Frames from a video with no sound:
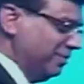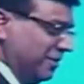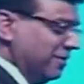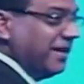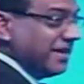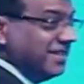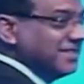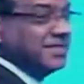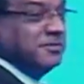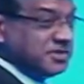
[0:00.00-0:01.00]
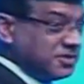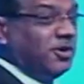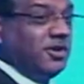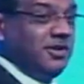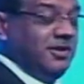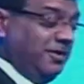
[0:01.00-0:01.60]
The fact is, the missed call